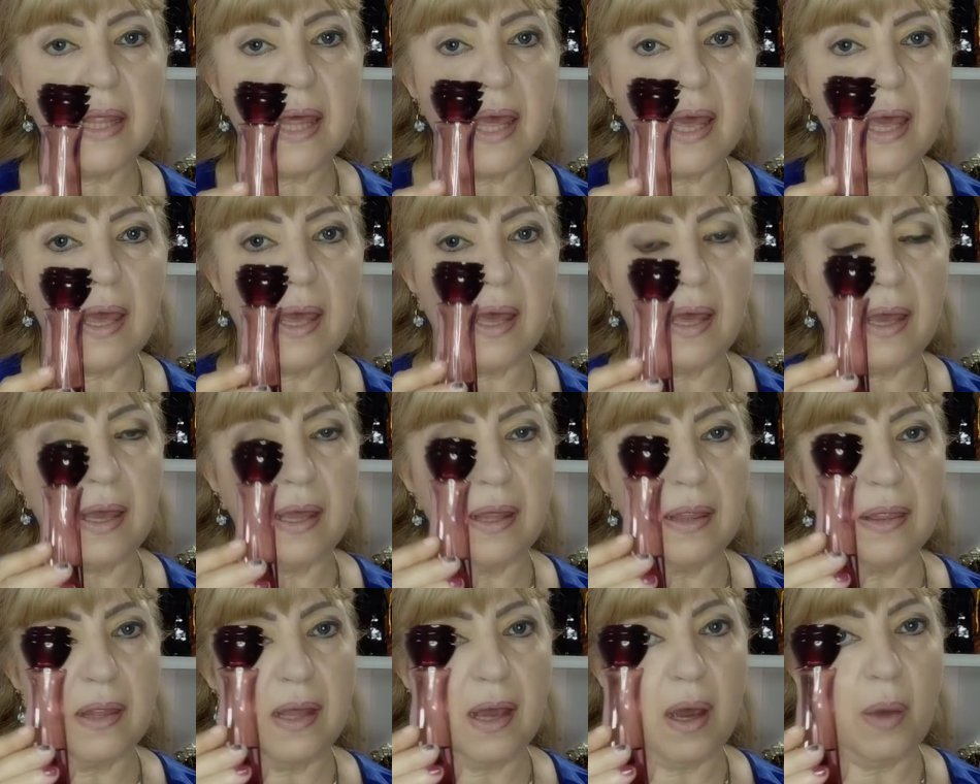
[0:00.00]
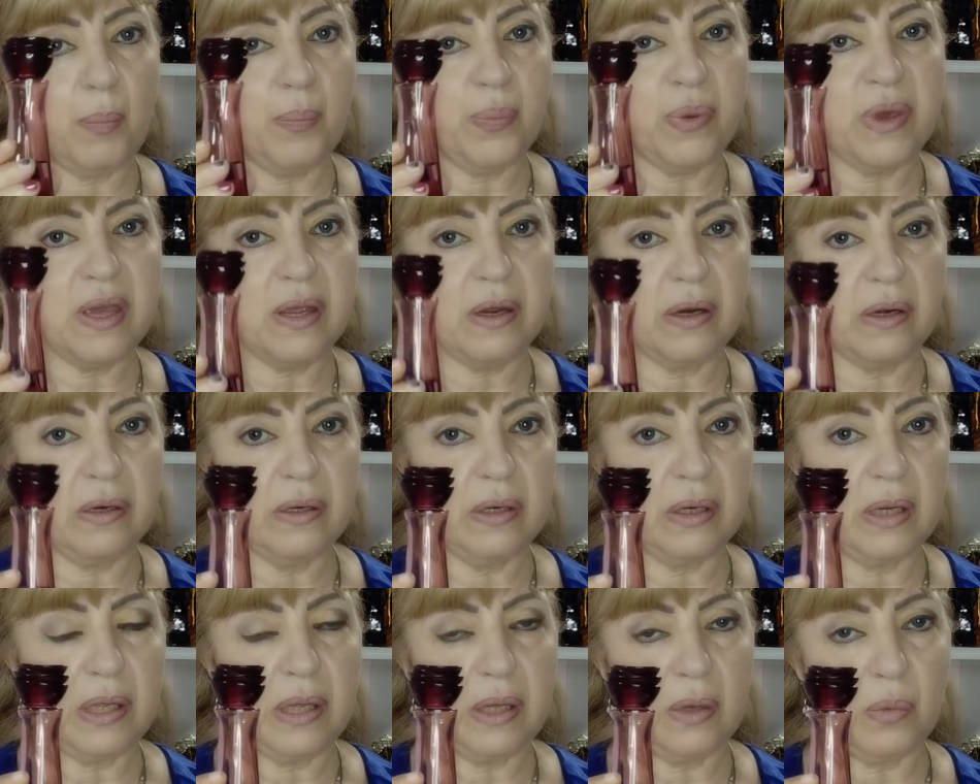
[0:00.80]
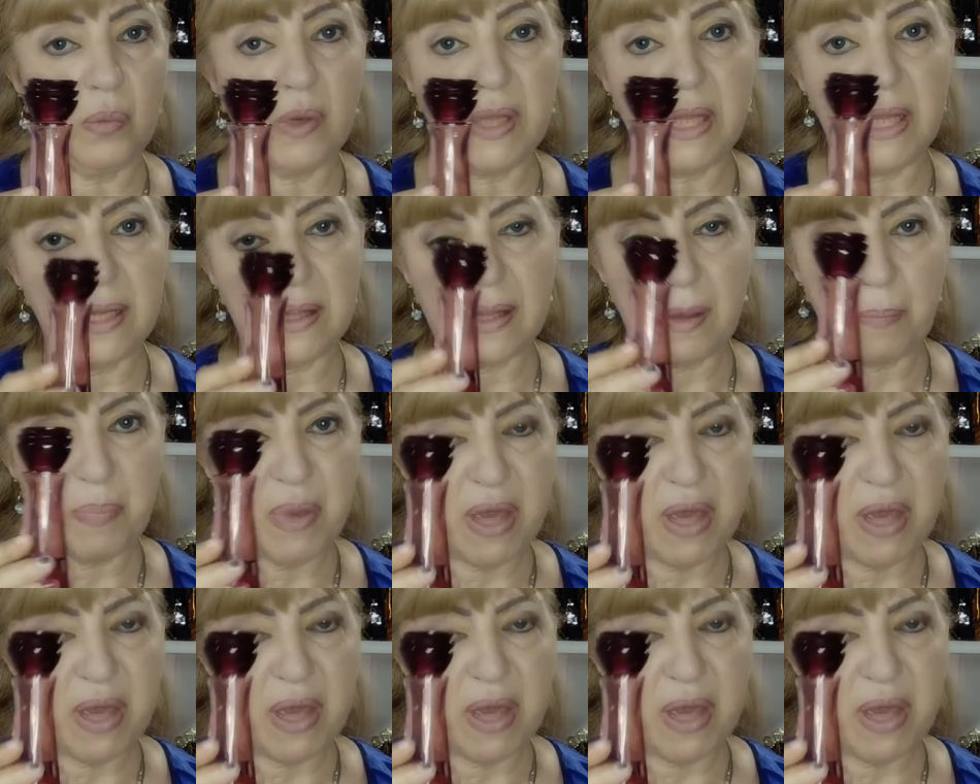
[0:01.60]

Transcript: in the in the appear uh, when it